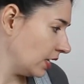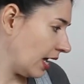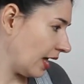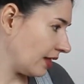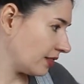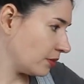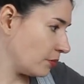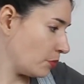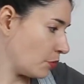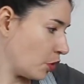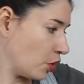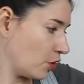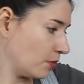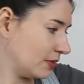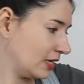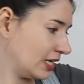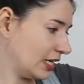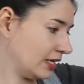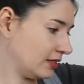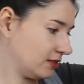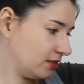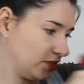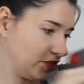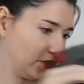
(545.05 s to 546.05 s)
At the moment,
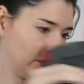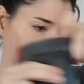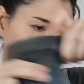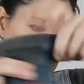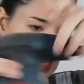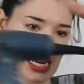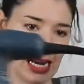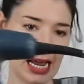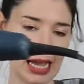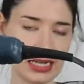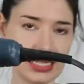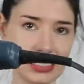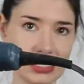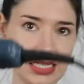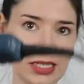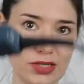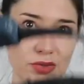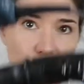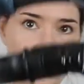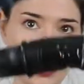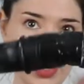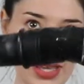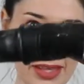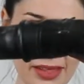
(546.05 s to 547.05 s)
it's just
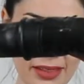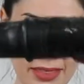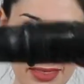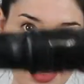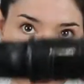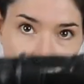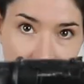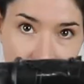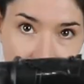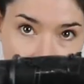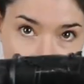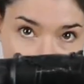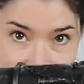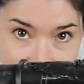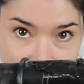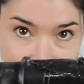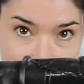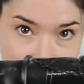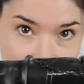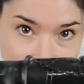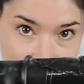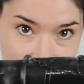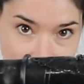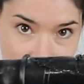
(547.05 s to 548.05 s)
connected with
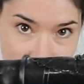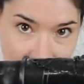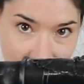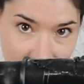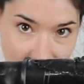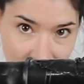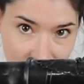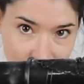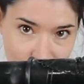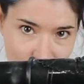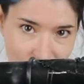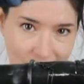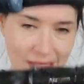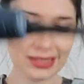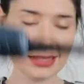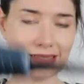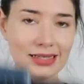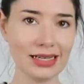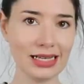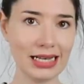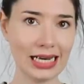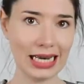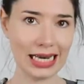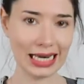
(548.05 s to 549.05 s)
duct tape,
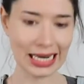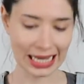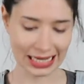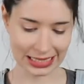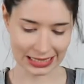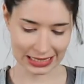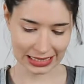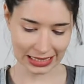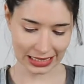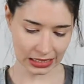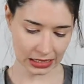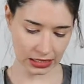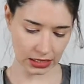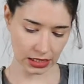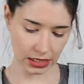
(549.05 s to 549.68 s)
classic,